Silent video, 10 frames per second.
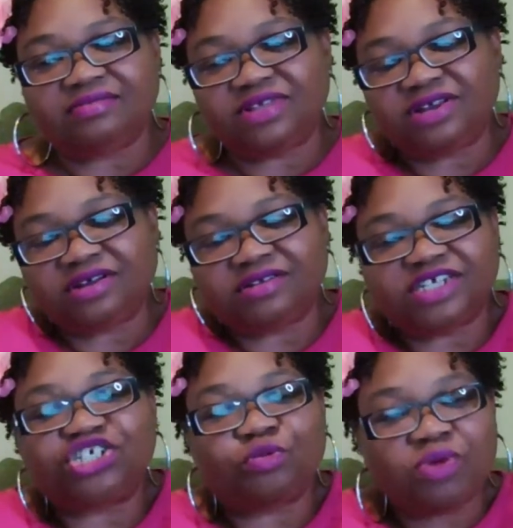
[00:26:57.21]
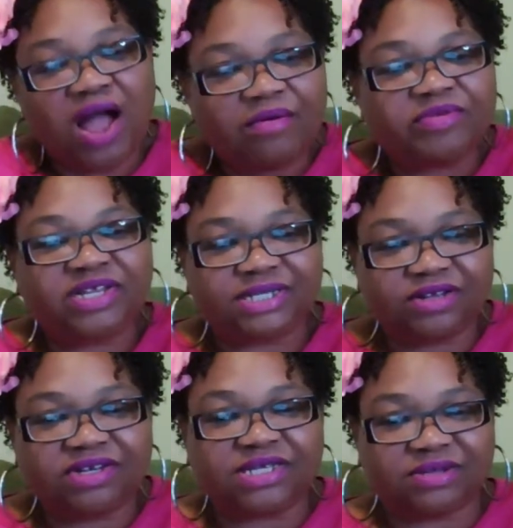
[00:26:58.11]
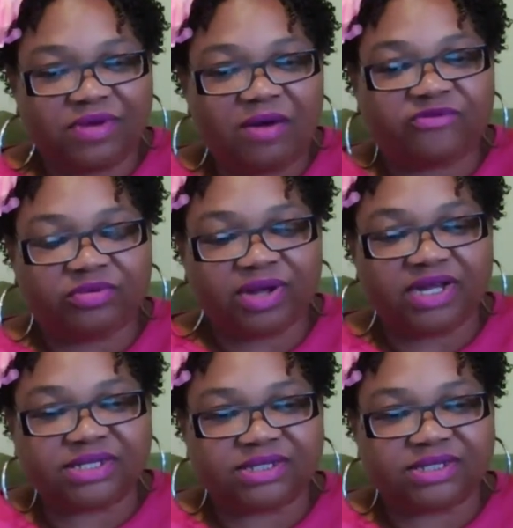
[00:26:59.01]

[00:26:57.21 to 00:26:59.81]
you know, that she'll probably still need some help from us,